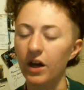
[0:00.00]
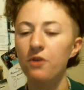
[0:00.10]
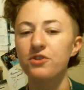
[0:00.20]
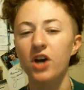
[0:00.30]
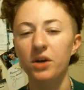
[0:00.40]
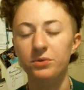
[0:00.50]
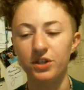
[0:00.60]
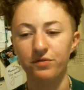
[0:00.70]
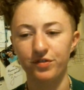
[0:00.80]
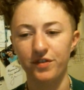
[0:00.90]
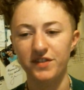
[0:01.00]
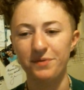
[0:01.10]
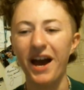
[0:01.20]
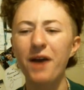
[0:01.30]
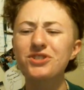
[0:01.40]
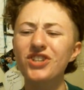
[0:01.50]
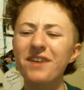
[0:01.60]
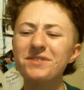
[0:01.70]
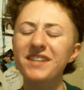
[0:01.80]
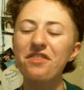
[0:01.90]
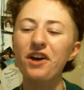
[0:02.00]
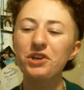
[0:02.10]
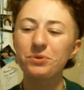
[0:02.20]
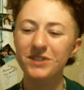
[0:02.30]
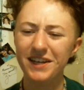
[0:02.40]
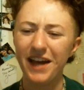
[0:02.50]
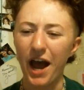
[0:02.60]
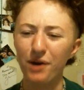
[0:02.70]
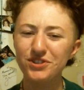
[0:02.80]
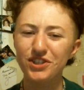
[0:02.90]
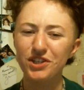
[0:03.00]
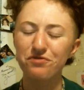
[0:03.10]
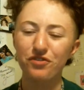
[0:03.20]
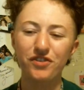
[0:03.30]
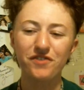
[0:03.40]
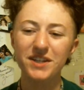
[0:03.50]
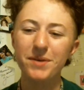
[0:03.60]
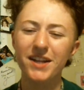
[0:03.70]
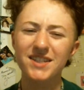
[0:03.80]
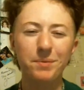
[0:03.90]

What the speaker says: Oh, the dog was good for 15 minutes. I thought you were saying I was good for 15 minutes.